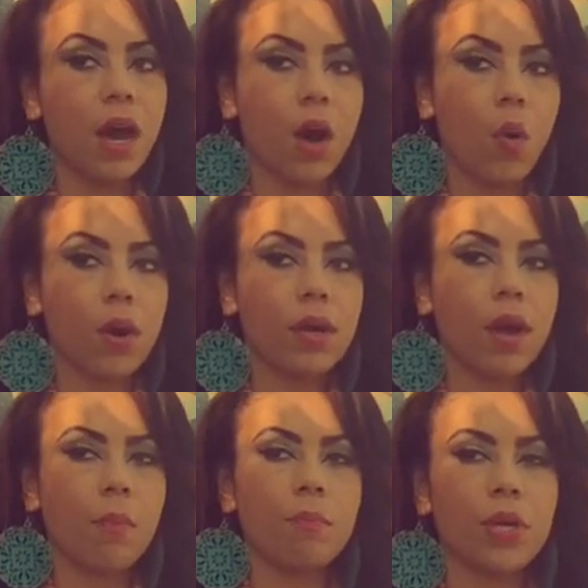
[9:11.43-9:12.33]
Or
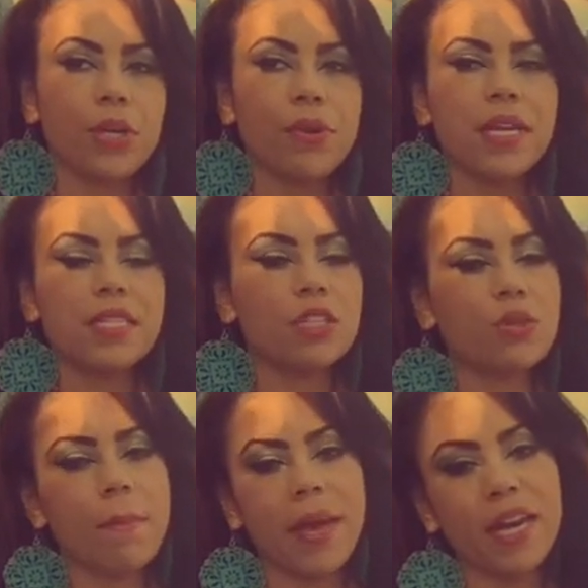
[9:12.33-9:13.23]
Mercury is also
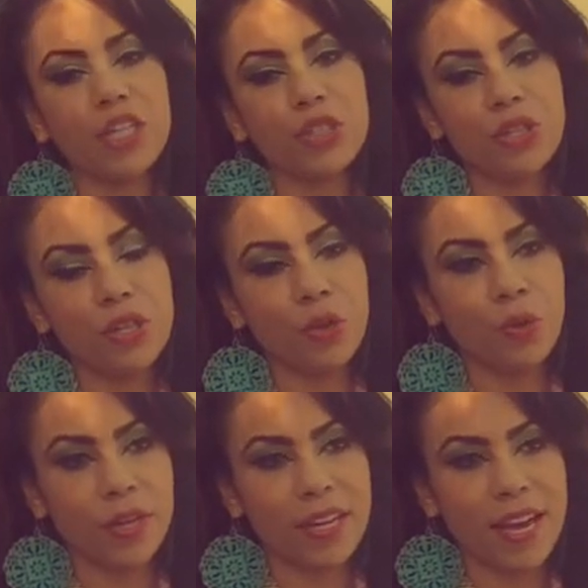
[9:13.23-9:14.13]
a manager and an
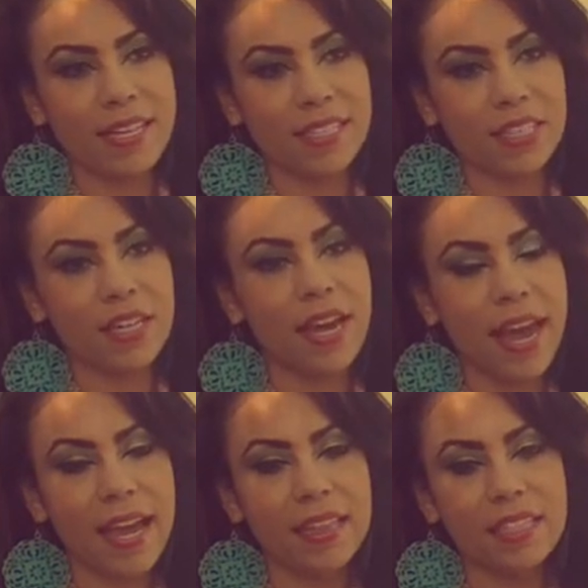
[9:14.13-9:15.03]
organizer.
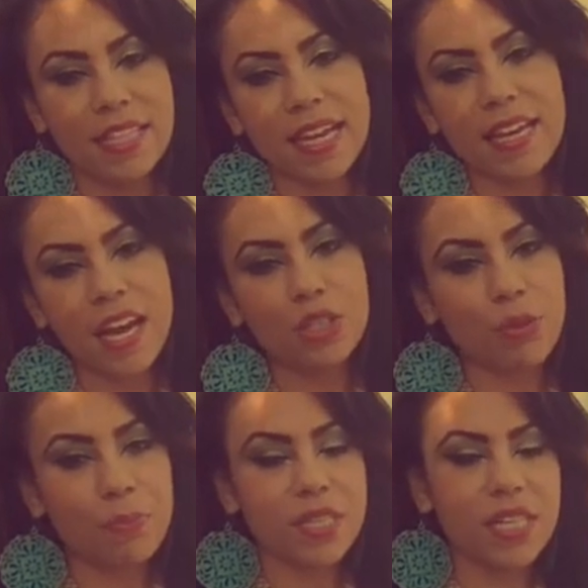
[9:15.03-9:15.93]
And the second house
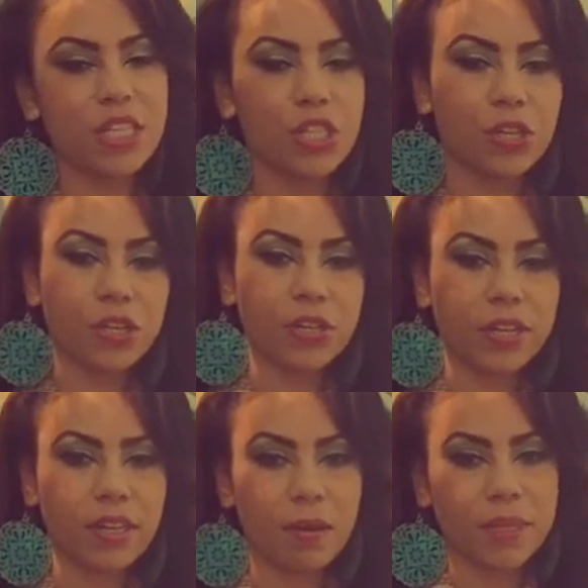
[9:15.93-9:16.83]
represents your earned
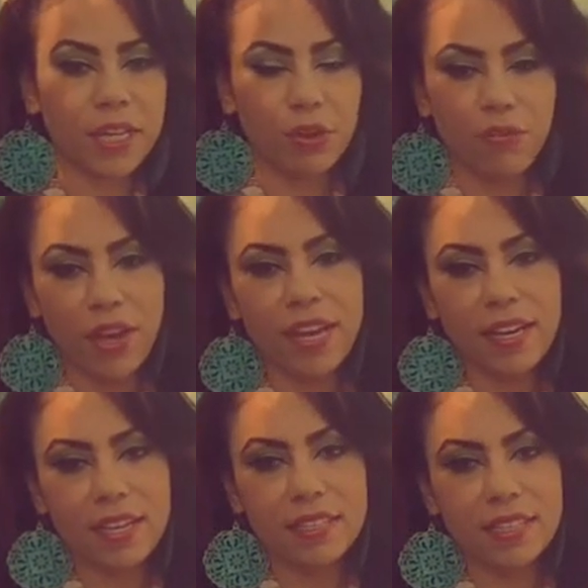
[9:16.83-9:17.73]
income, like your
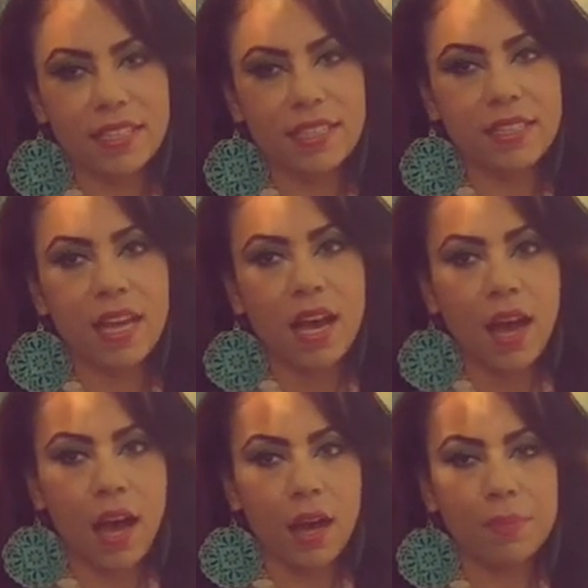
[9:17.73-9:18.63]
finances
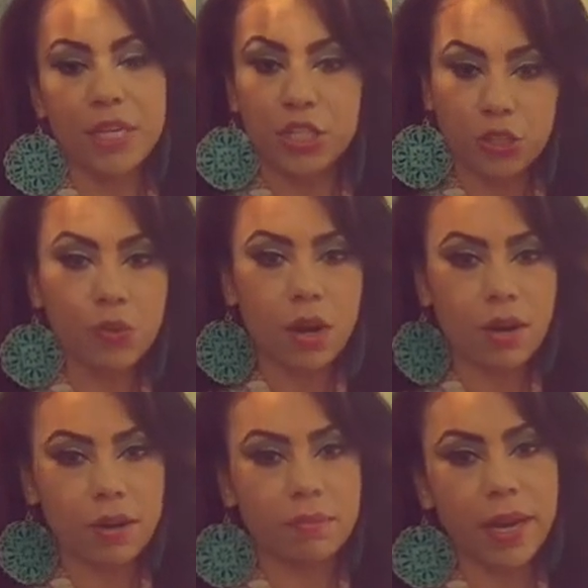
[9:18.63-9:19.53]
that you
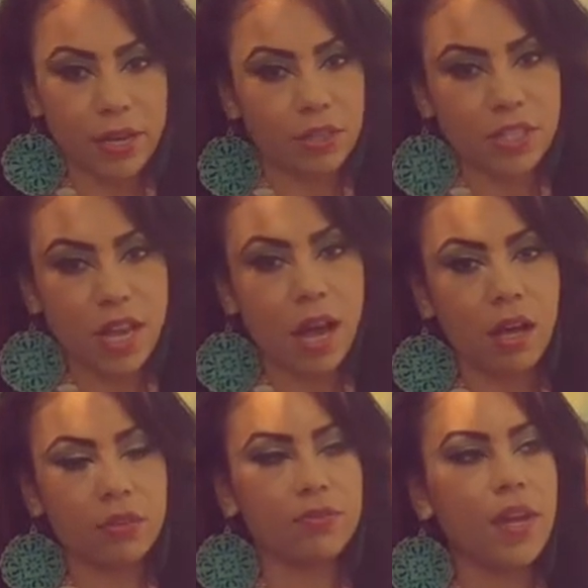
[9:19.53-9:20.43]
earn by
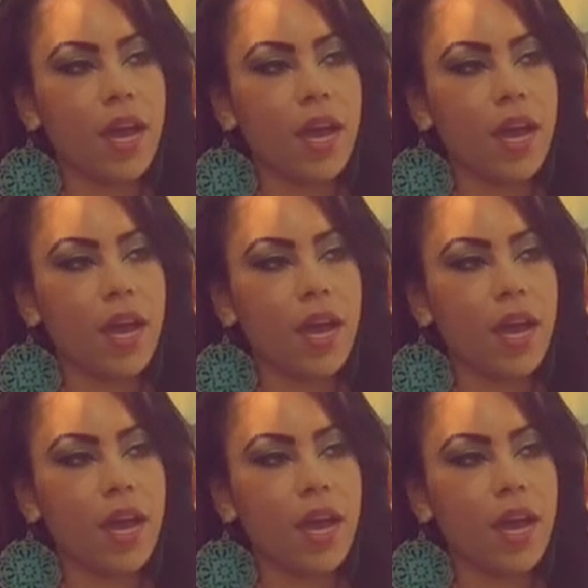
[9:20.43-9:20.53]
yourself.